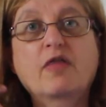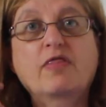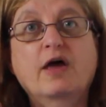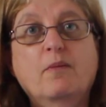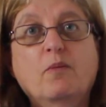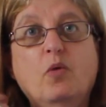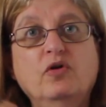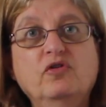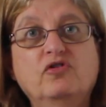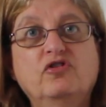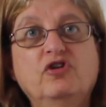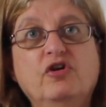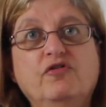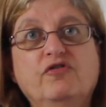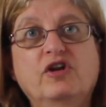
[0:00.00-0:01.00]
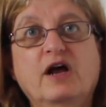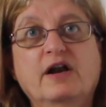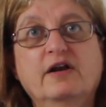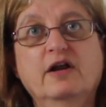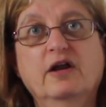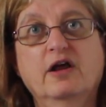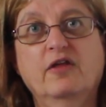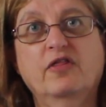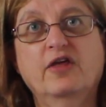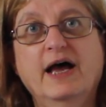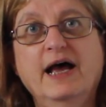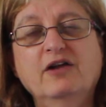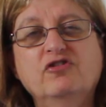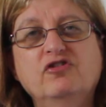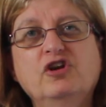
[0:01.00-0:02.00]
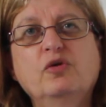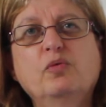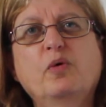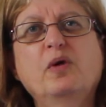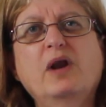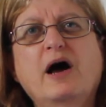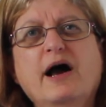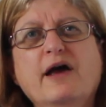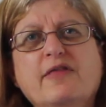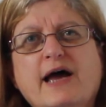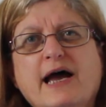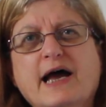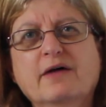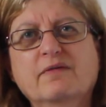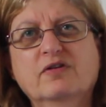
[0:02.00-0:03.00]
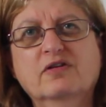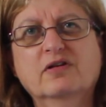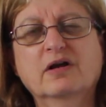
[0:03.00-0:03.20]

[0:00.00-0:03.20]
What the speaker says: Then once you've done that, you will lie there